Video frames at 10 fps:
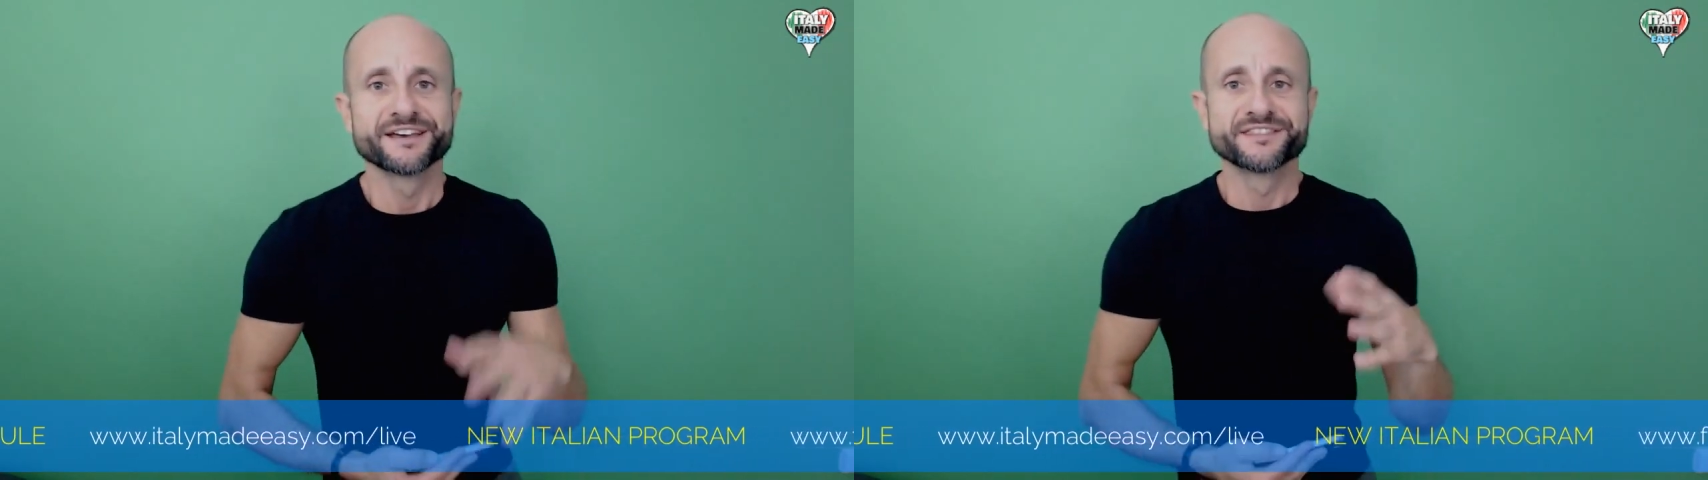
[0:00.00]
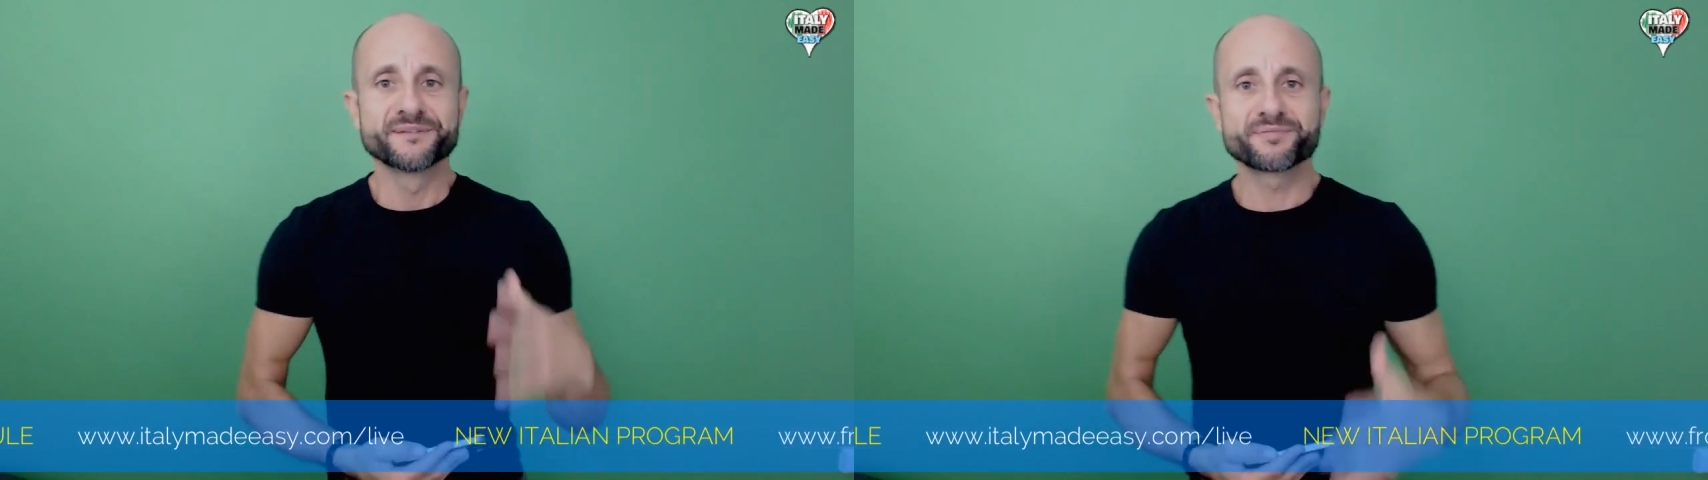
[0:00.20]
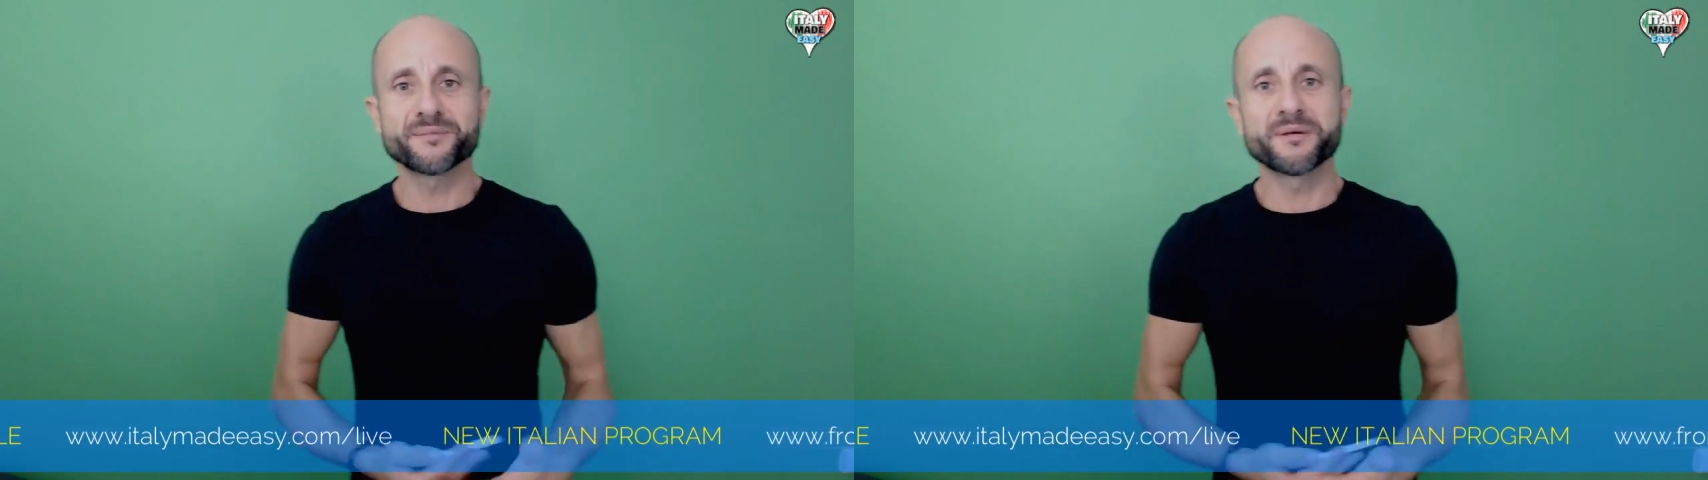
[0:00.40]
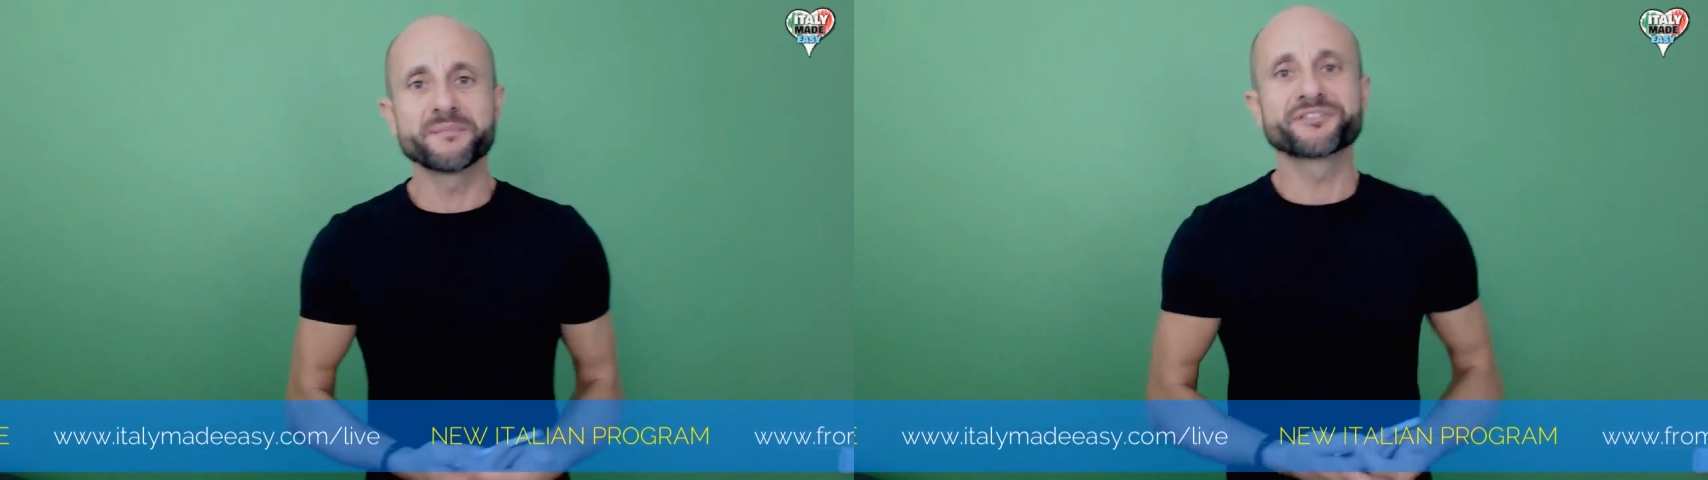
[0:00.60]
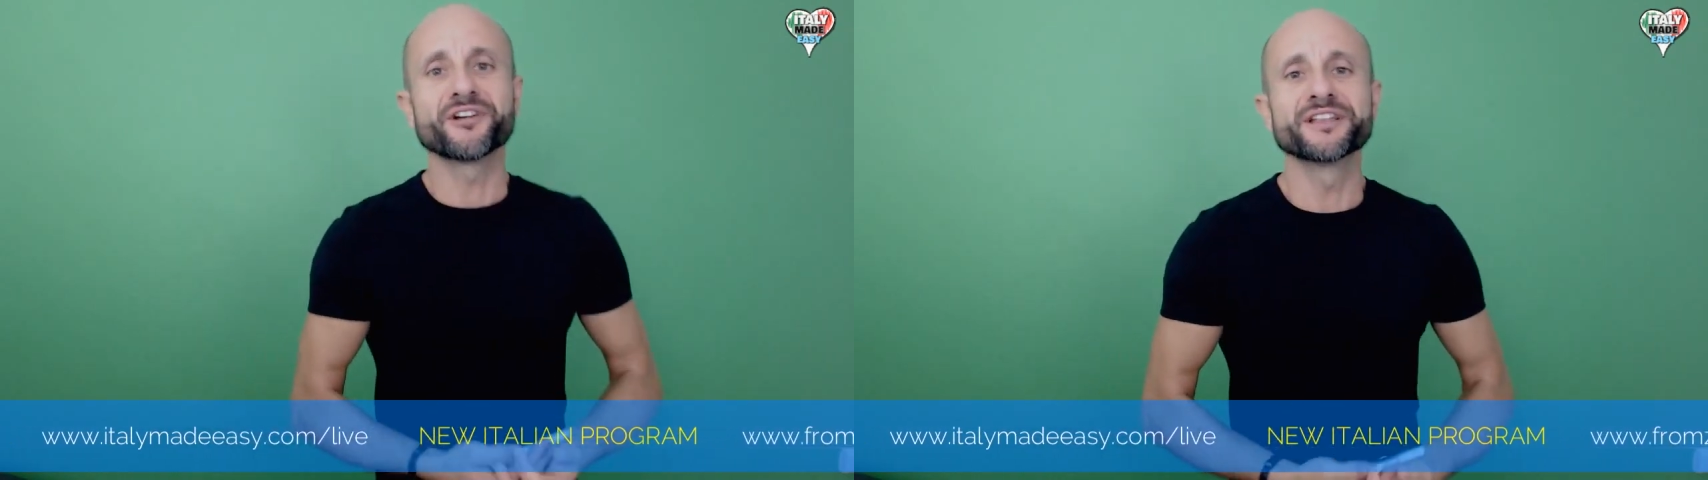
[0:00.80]
The problem
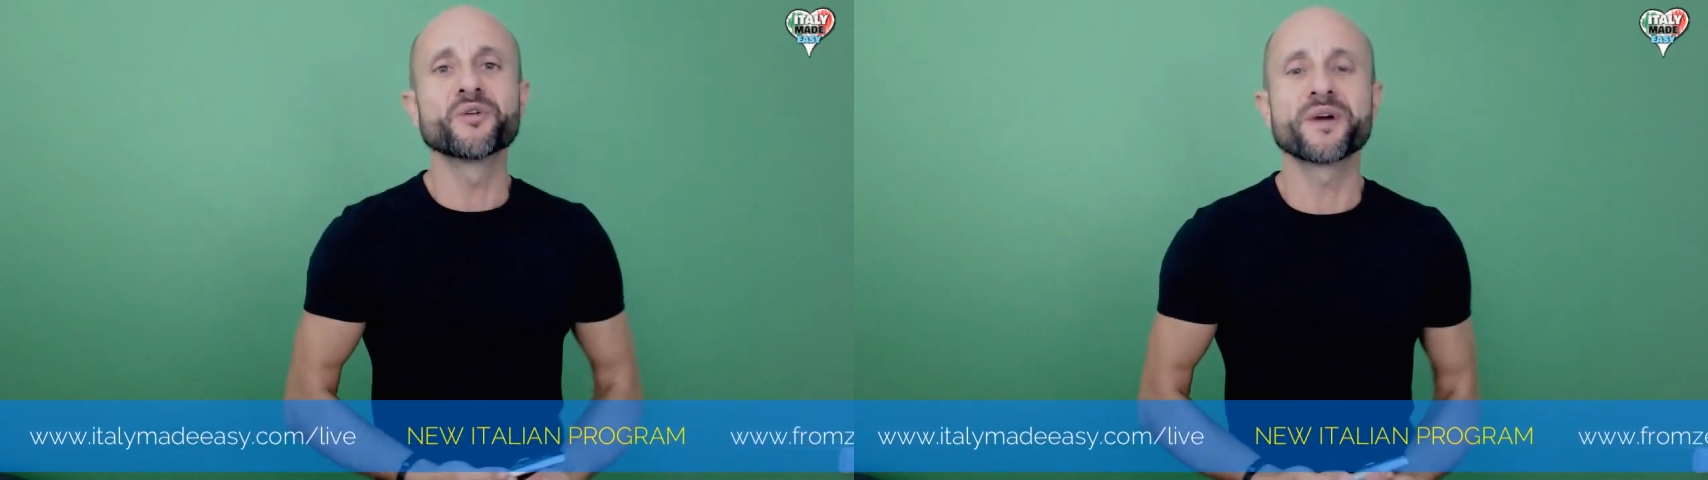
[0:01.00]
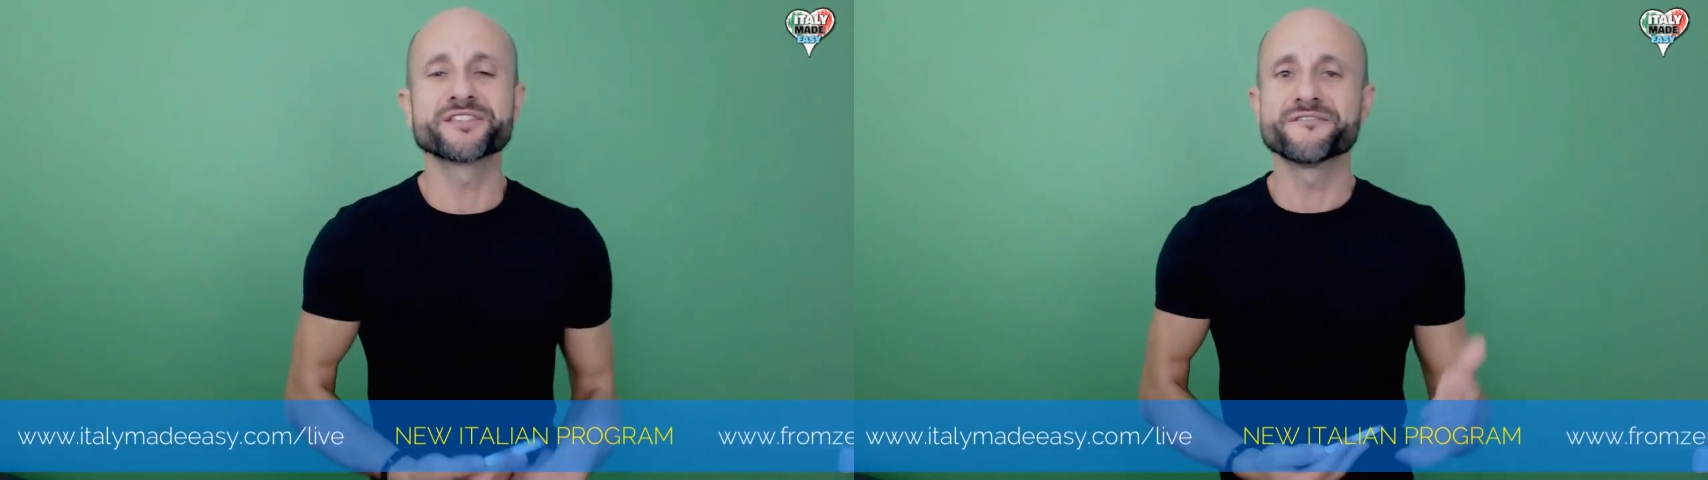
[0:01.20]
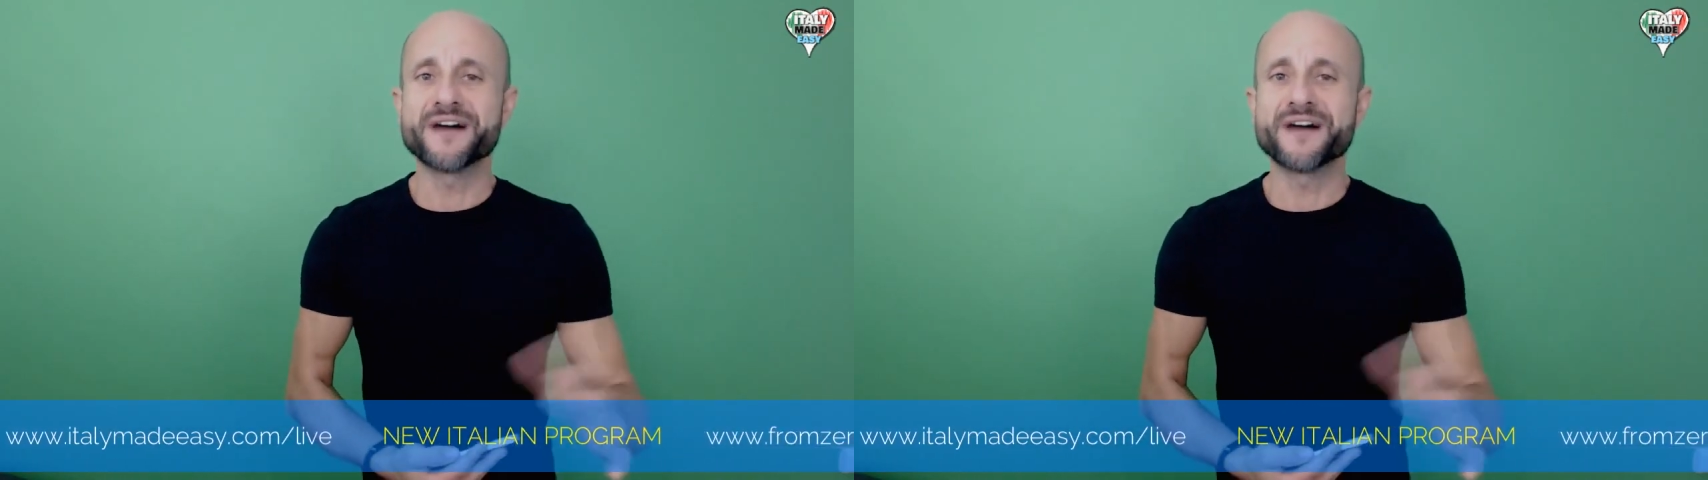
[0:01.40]
is only when your